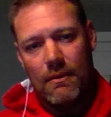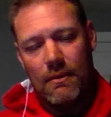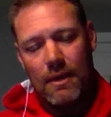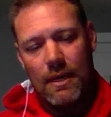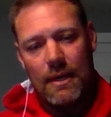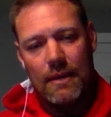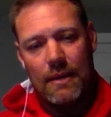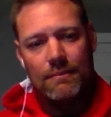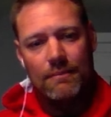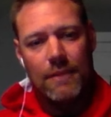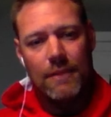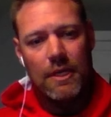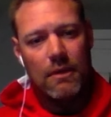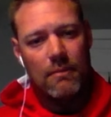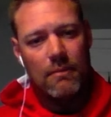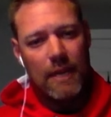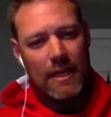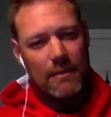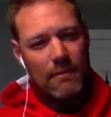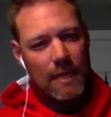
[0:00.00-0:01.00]

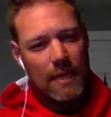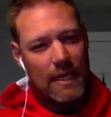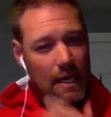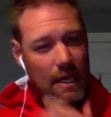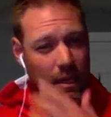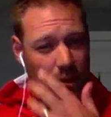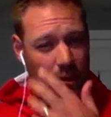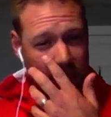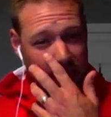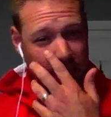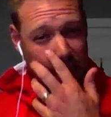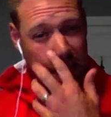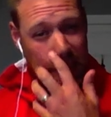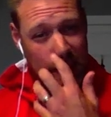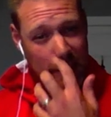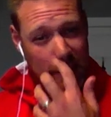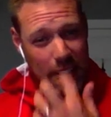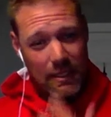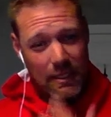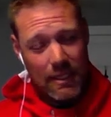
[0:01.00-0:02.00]
my dad always said, he
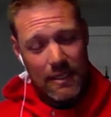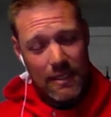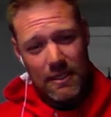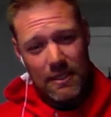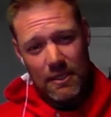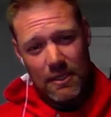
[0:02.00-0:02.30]
said, listen,